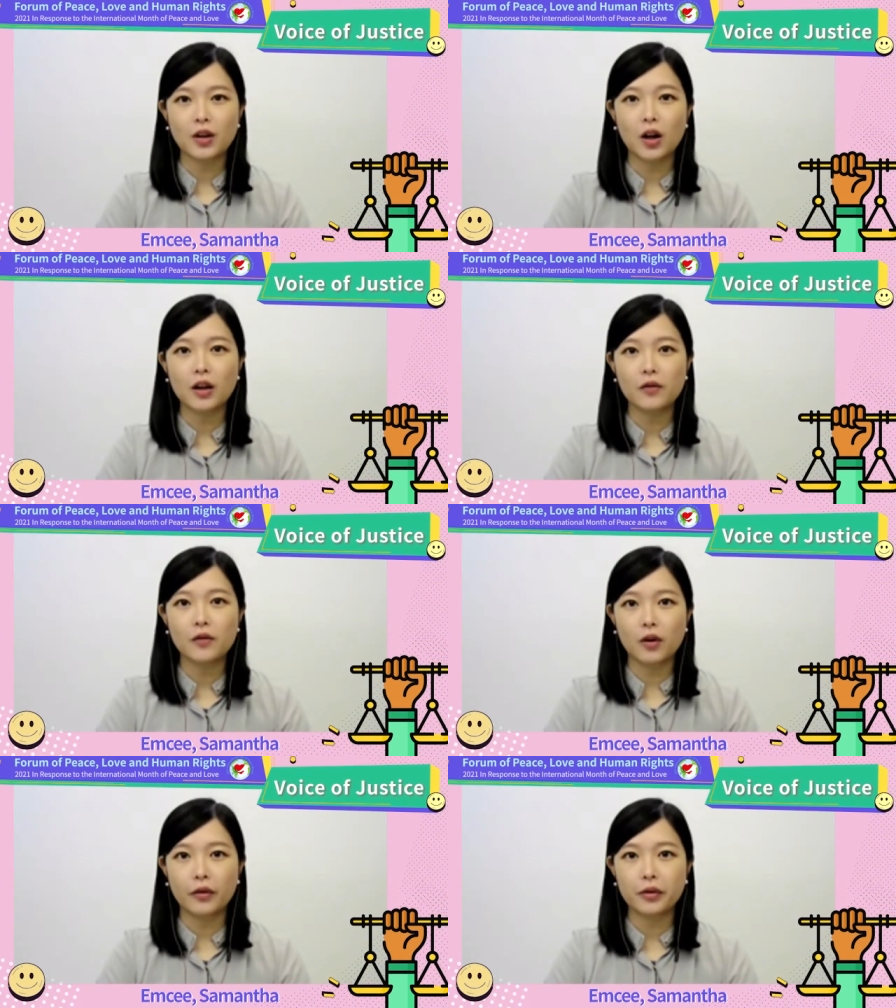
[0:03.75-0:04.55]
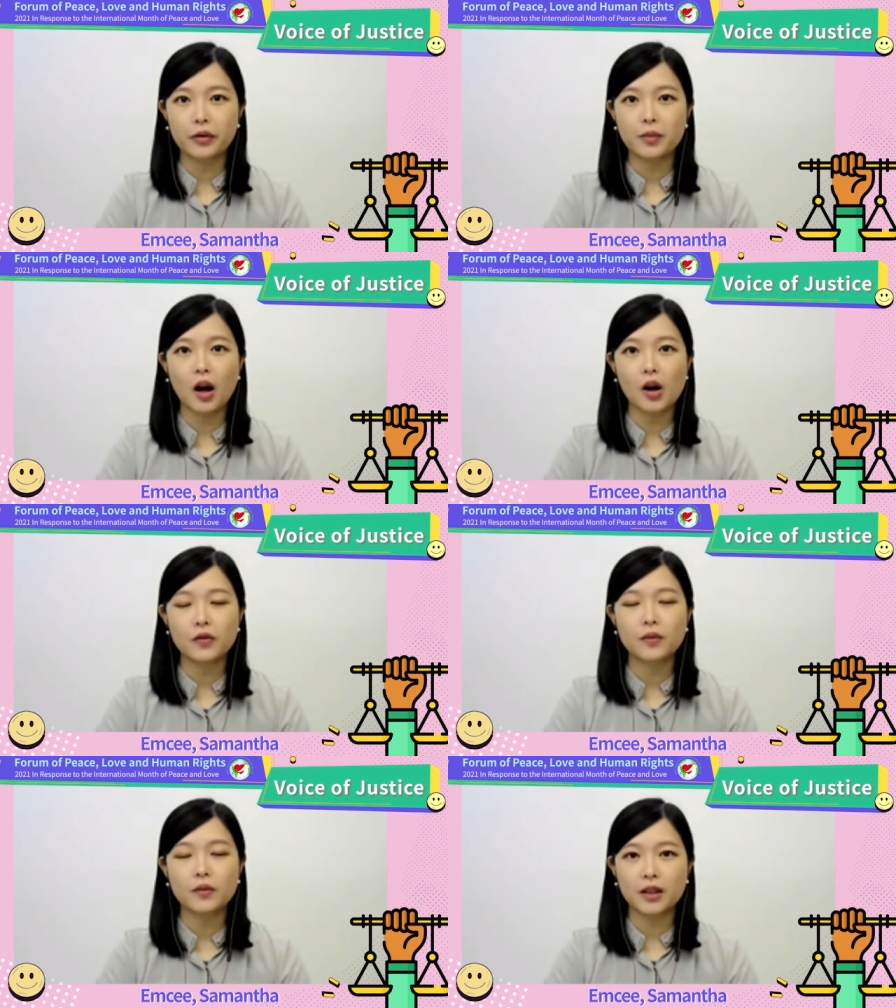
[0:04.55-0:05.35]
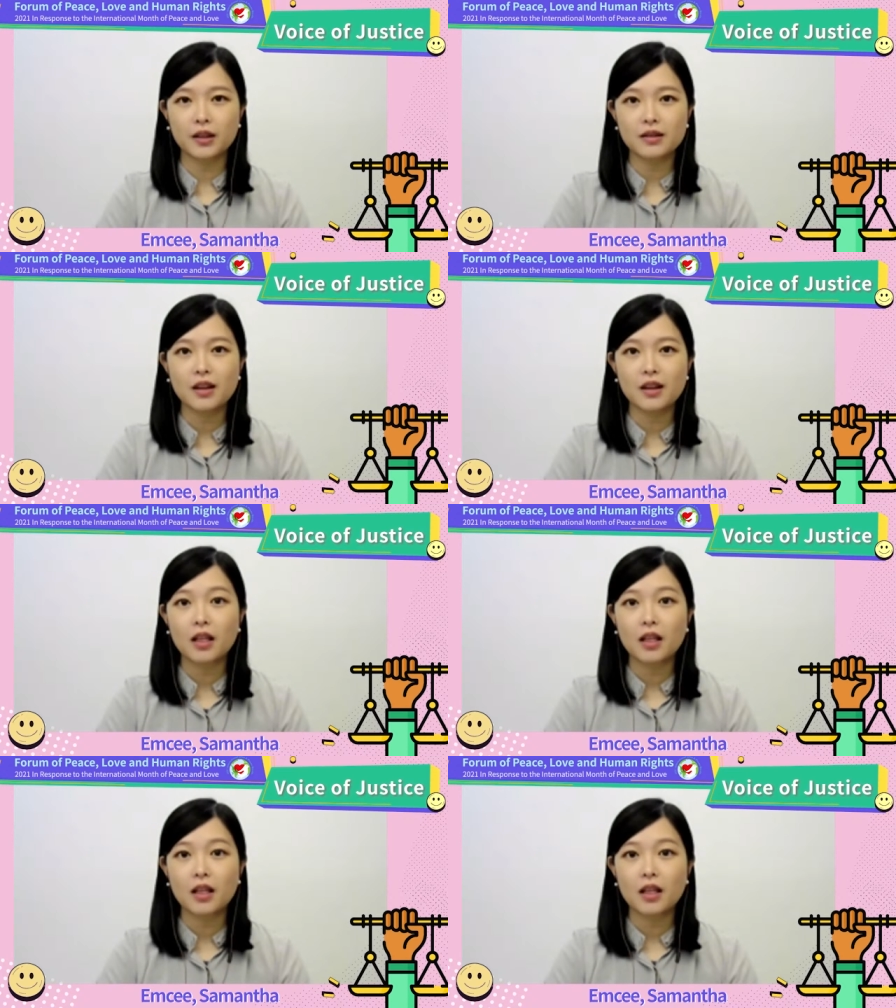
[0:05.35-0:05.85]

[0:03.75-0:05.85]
online forum of peace,